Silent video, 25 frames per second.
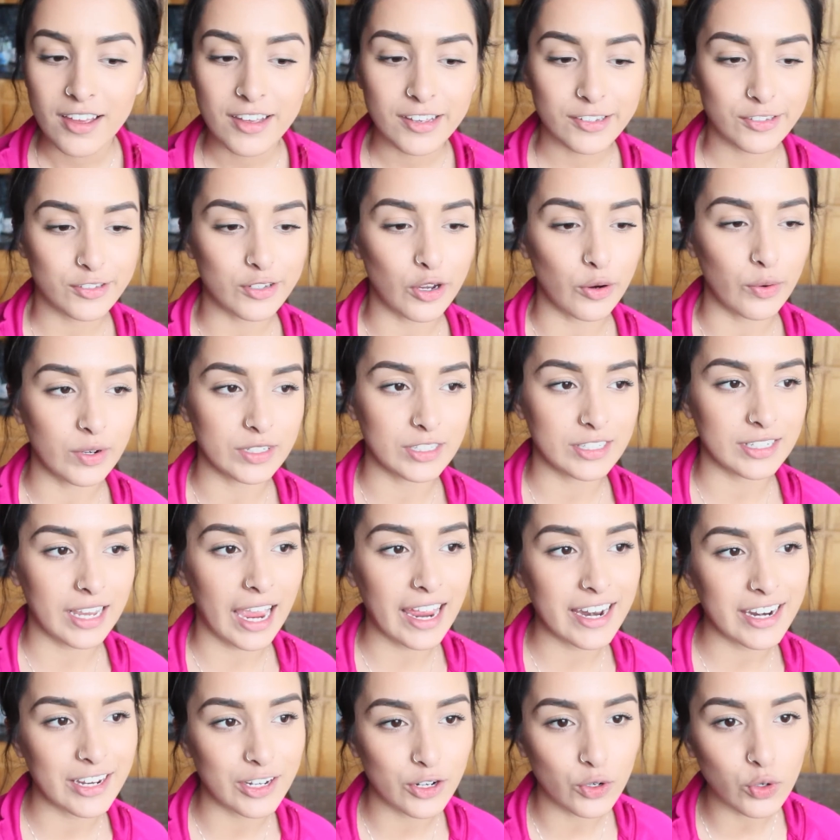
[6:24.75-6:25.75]
So it's
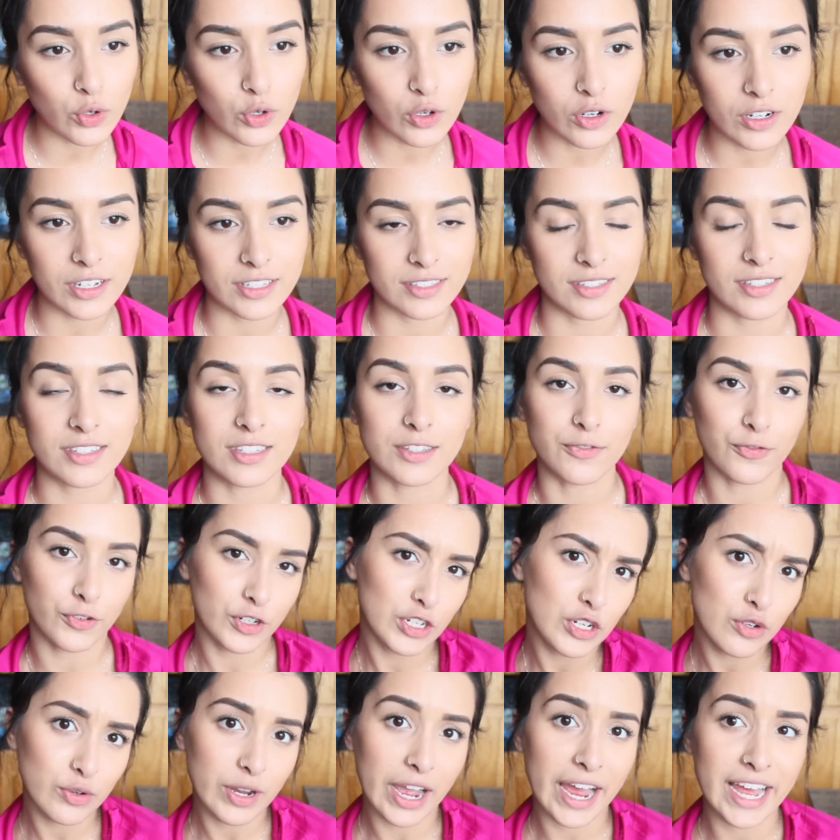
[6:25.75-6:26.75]
kind of cool because this is for
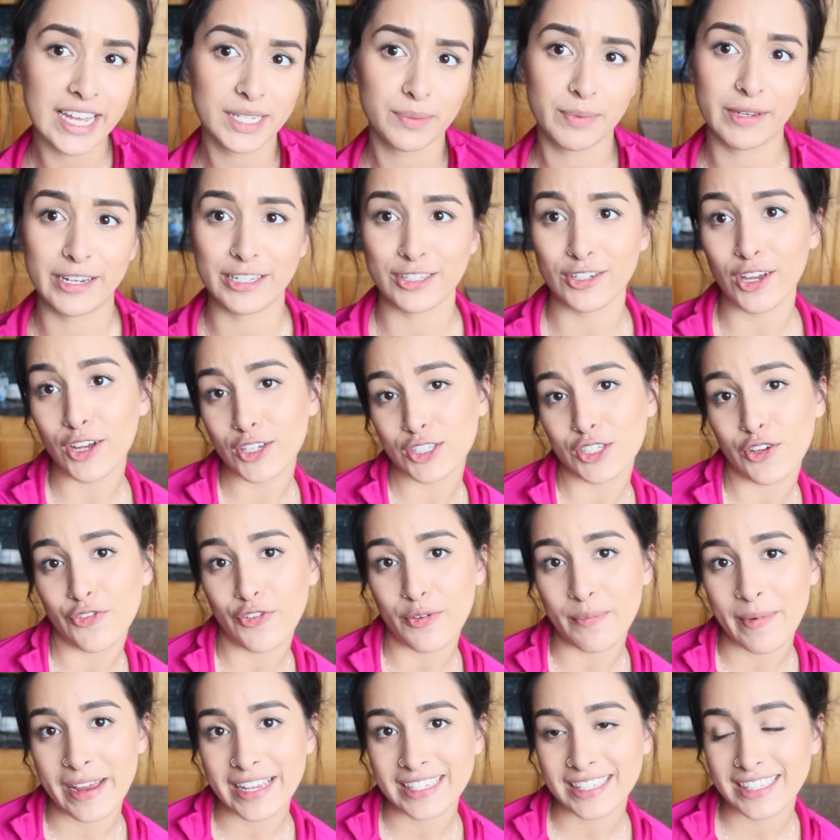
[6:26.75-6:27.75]
you guys, but it's also
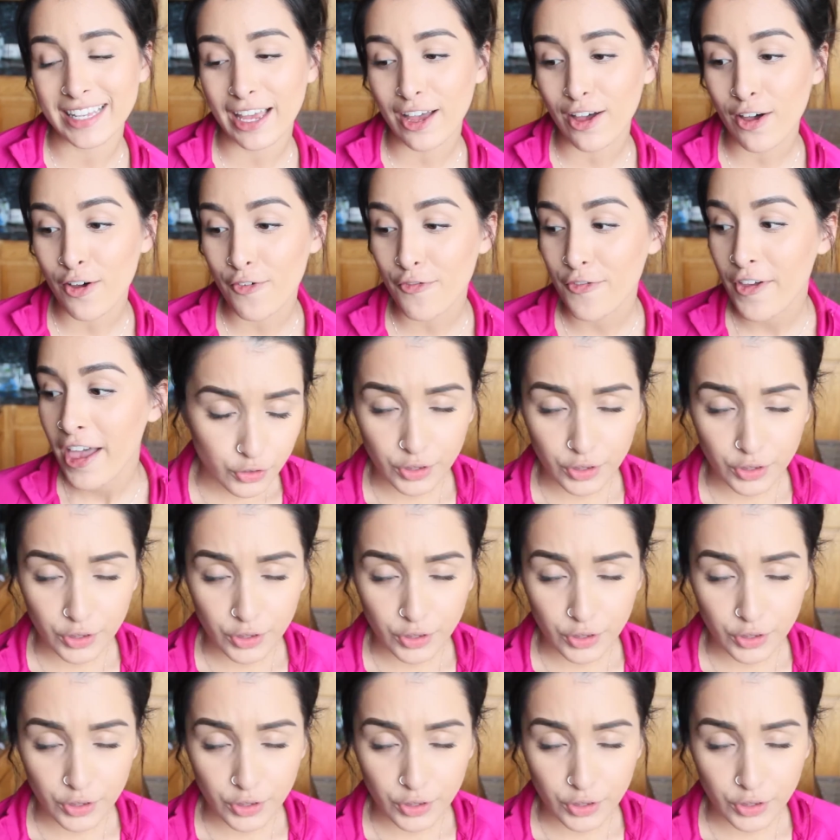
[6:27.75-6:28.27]
for myself.